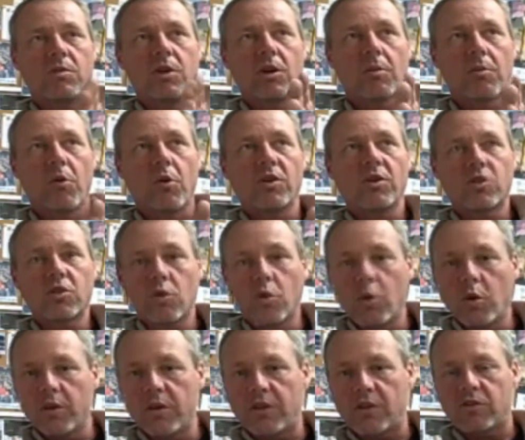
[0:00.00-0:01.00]
Dearborn
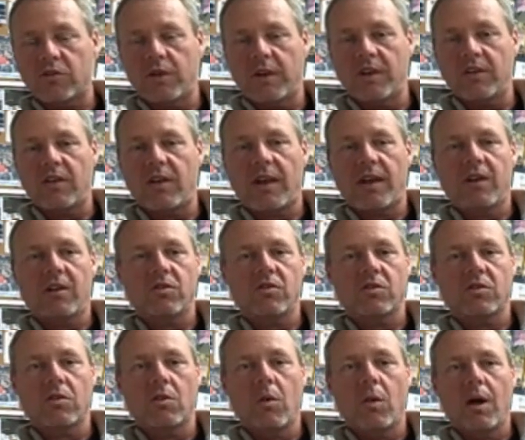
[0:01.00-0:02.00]
School Districts had
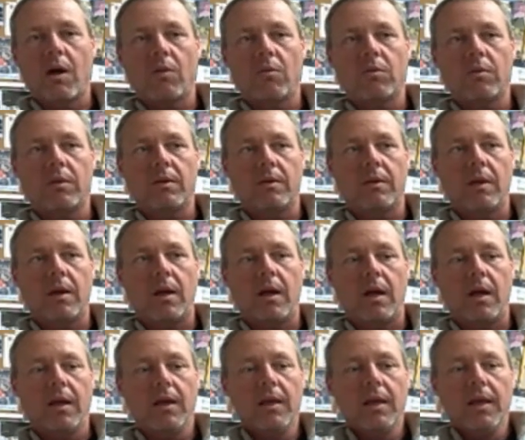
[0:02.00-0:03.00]
us go out and
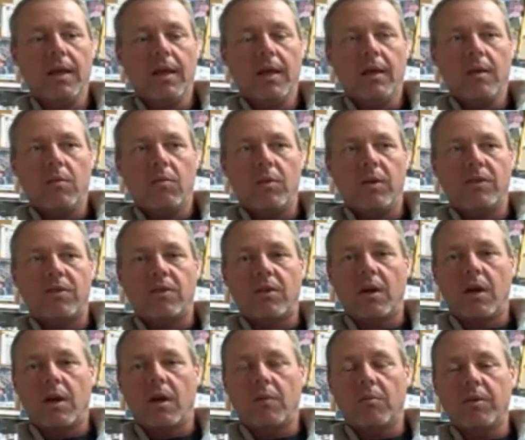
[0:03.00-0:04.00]

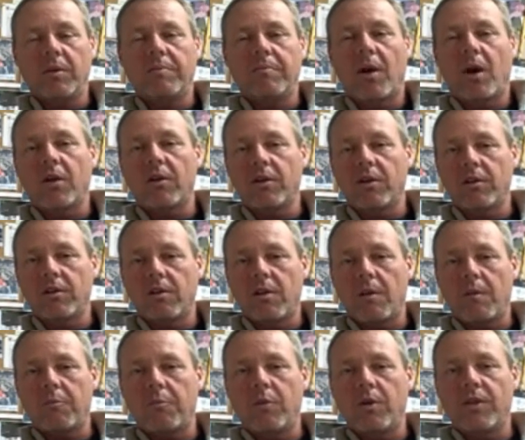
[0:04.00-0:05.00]
we partnered
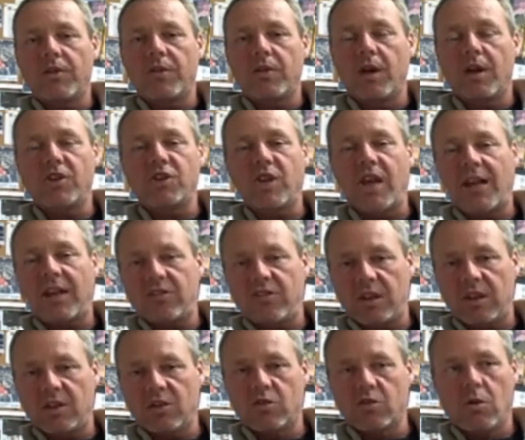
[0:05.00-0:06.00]
up with
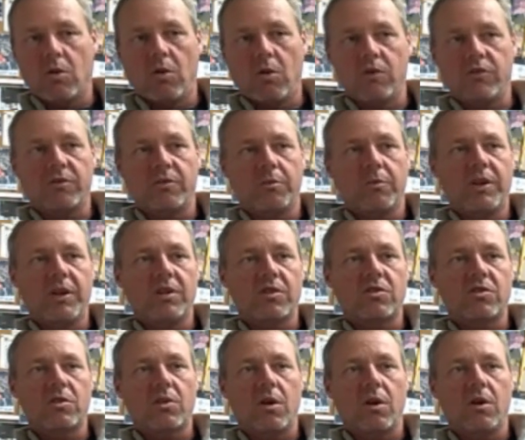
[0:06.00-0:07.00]
Johnson Controls, and we
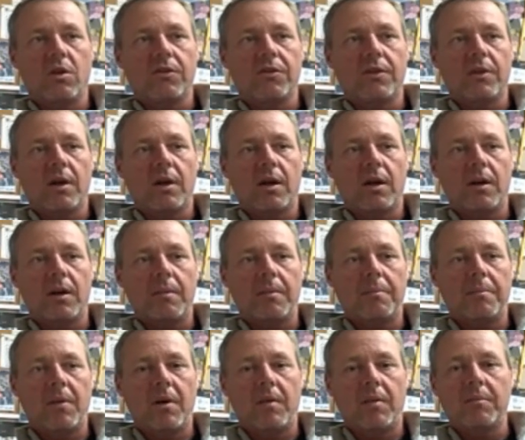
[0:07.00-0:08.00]
installed
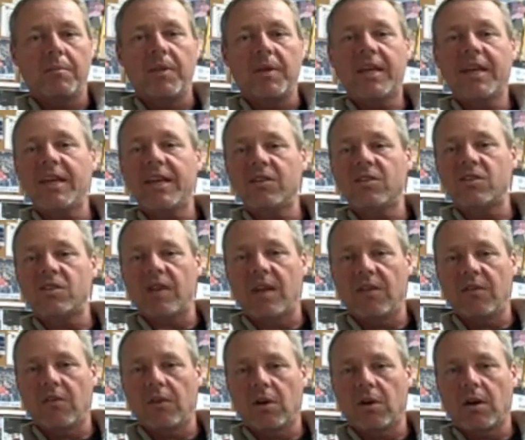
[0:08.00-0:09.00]
Heat
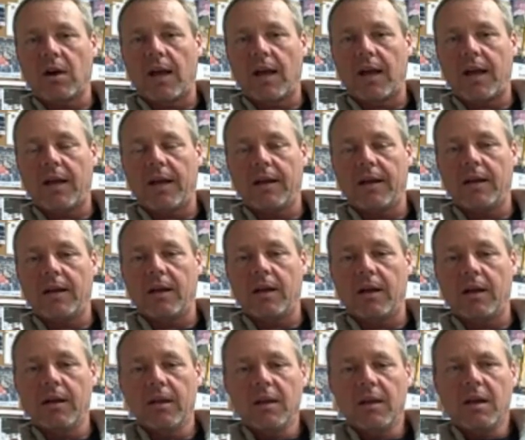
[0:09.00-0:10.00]
Saver
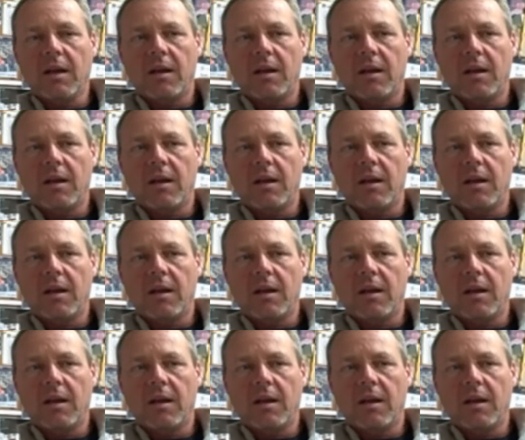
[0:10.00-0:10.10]
on